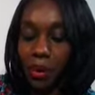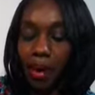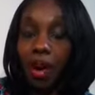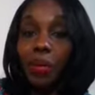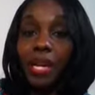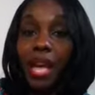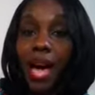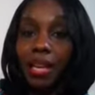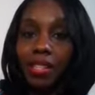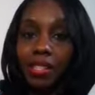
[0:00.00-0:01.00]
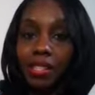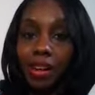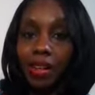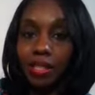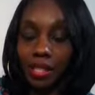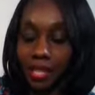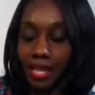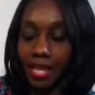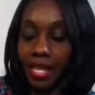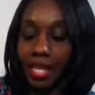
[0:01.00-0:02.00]
I already added the salt
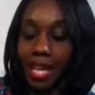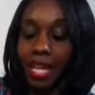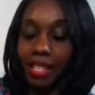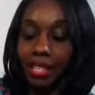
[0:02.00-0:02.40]
and I let